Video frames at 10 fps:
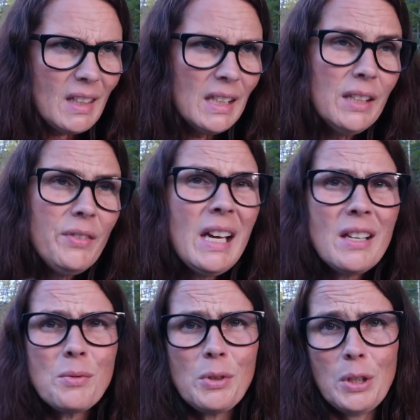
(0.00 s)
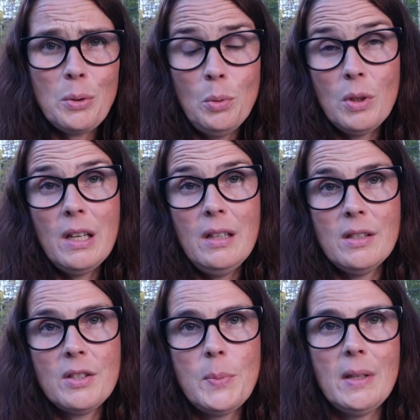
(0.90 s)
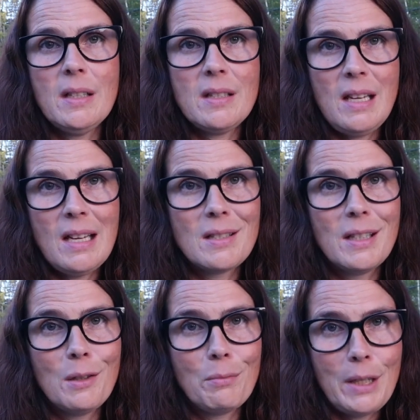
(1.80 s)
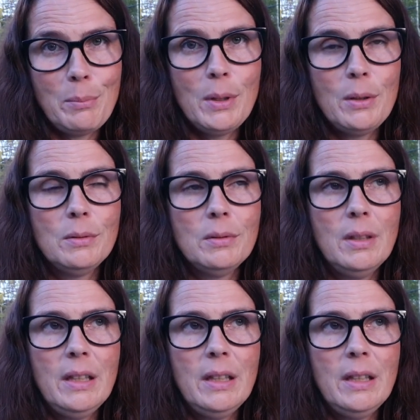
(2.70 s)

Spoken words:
Eva has really cool colors, but Lexi has like a rainbow.